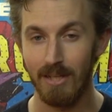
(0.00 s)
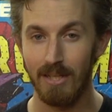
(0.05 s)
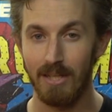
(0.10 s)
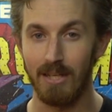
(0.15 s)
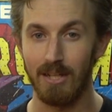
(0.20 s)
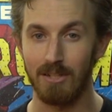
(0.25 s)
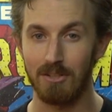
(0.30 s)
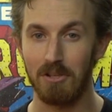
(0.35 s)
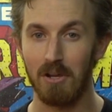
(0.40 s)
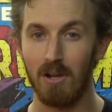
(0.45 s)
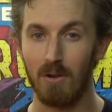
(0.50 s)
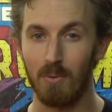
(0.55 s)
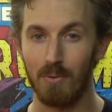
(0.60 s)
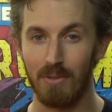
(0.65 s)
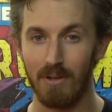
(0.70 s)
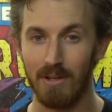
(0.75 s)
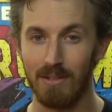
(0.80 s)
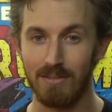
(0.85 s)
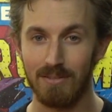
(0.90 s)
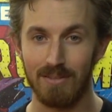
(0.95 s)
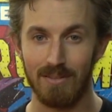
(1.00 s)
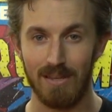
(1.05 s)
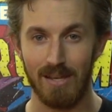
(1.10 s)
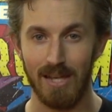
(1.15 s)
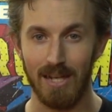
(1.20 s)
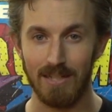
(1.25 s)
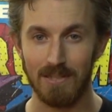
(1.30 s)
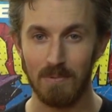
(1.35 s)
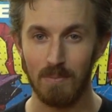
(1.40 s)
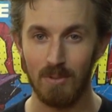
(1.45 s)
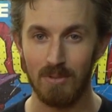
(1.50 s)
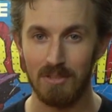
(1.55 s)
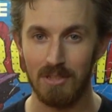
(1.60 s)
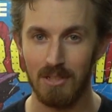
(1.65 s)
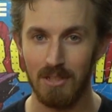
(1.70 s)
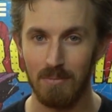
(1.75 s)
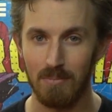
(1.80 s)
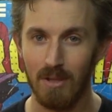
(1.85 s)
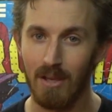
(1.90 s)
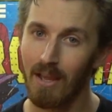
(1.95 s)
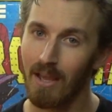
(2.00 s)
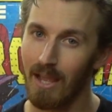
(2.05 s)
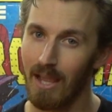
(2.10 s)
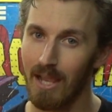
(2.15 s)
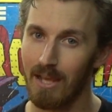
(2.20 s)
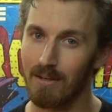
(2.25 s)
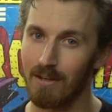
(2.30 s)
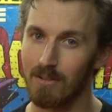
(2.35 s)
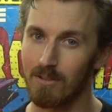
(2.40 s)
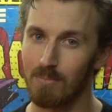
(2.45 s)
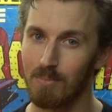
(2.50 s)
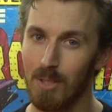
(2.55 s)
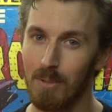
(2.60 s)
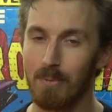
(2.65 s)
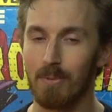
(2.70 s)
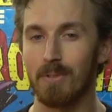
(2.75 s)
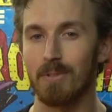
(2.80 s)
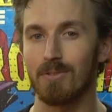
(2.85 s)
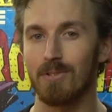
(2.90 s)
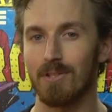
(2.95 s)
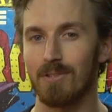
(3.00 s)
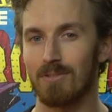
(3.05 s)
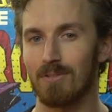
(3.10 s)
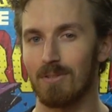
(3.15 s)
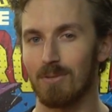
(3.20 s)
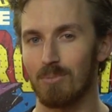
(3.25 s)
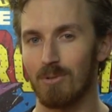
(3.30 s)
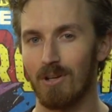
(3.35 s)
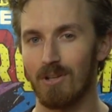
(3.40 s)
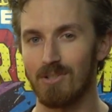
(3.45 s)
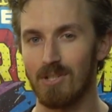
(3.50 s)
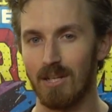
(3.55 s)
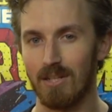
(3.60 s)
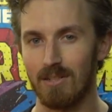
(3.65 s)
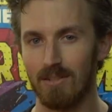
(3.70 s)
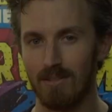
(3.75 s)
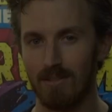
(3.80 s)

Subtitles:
You can talk with us, the Hacksmith team, and other people interested in the project.